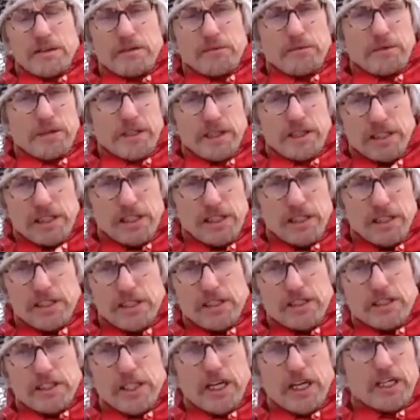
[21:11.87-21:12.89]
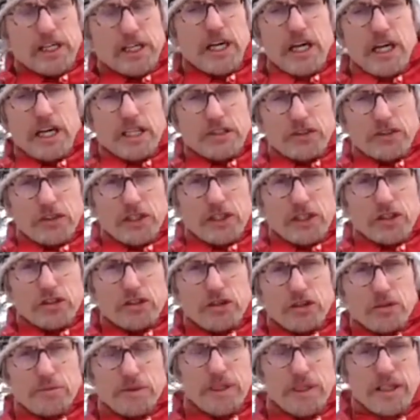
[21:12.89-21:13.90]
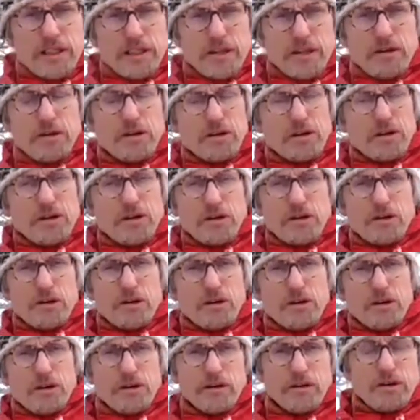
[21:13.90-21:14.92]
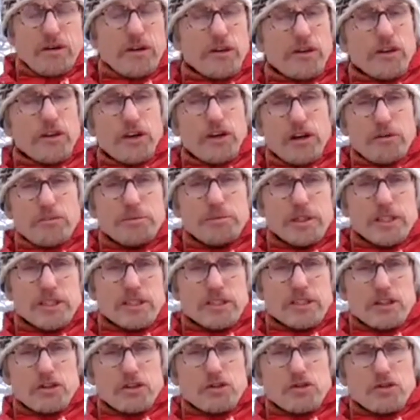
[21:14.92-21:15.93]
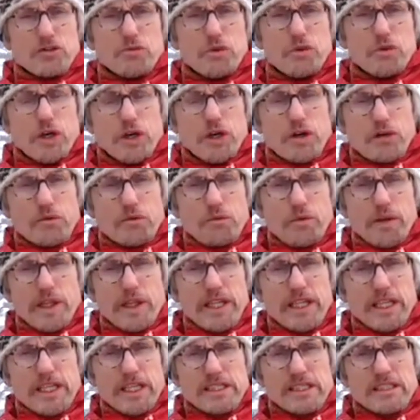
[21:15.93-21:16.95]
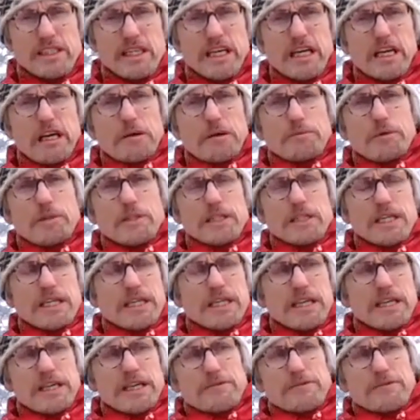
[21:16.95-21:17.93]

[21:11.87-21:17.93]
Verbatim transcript: with a, psychiatrist or something or, or a therapist to work with these. But I think